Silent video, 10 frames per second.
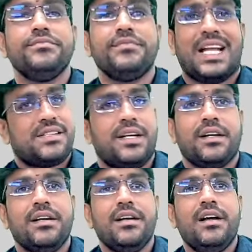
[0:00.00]
That's it.
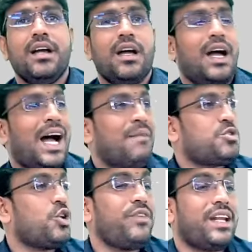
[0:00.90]
I'm
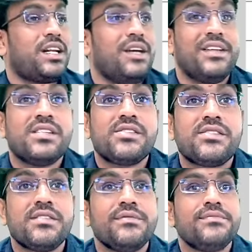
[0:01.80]
sure we are clear with this.